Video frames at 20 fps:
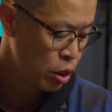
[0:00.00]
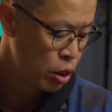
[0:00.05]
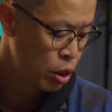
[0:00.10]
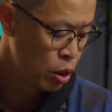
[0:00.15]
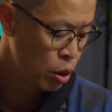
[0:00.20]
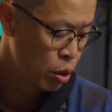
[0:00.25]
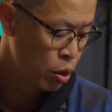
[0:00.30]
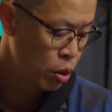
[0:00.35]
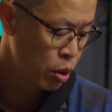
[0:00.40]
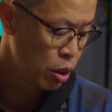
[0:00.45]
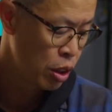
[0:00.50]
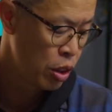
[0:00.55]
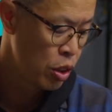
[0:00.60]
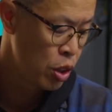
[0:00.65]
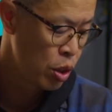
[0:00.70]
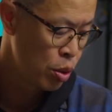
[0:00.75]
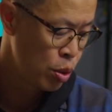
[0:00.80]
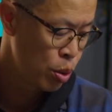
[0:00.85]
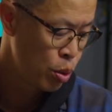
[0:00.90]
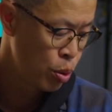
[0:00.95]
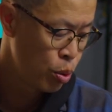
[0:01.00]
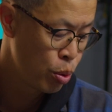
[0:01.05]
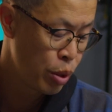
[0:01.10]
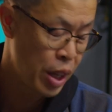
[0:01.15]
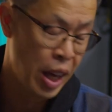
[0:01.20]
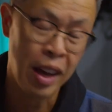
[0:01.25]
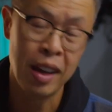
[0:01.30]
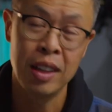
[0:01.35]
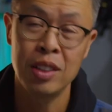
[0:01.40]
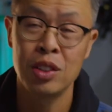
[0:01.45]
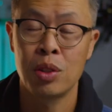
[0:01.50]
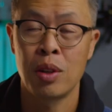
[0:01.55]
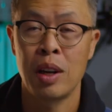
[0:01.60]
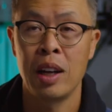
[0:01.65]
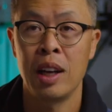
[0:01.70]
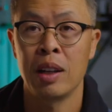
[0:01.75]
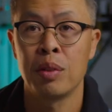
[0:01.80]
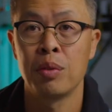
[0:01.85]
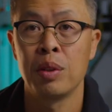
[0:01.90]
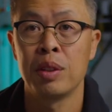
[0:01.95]
You can
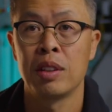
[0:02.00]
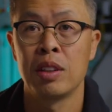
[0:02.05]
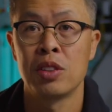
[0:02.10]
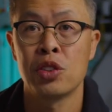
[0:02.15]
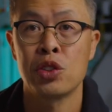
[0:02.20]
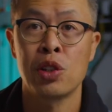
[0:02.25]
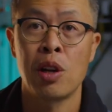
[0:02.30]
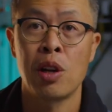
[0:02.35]
drag with the